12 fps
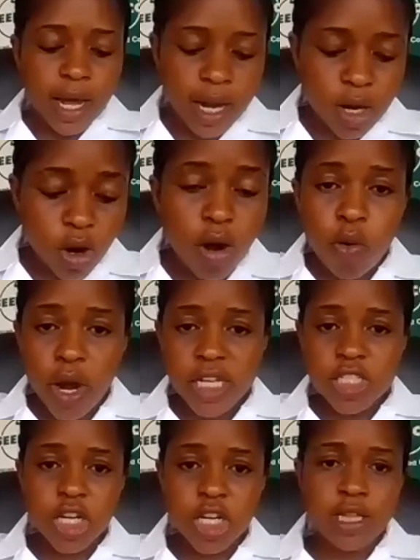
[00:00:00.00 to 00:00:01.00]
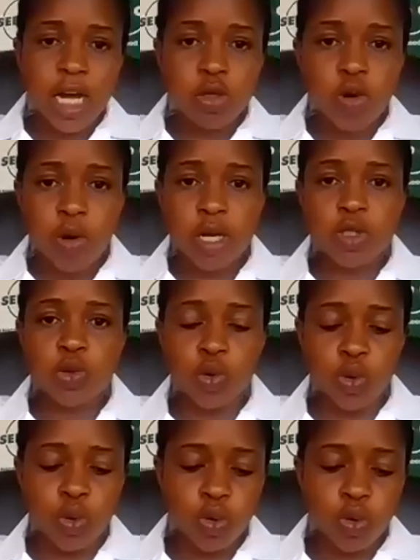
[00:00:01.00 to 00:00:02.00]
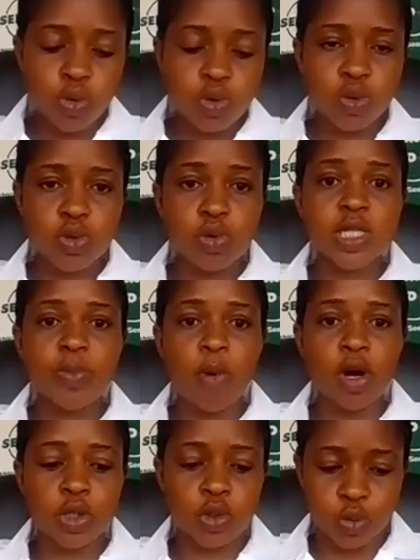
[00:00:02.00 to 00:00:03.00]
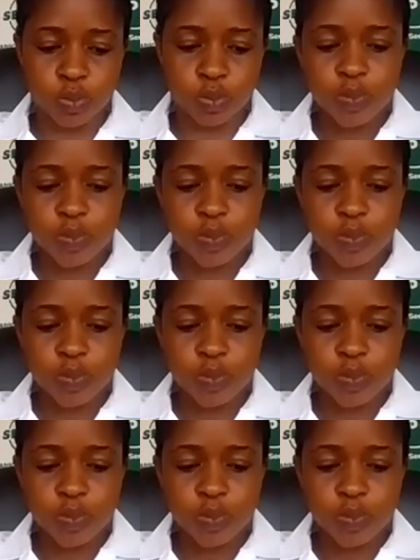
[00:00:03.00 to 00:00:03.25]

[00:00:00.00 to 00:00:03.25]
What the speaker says: long question that we are going to respond to.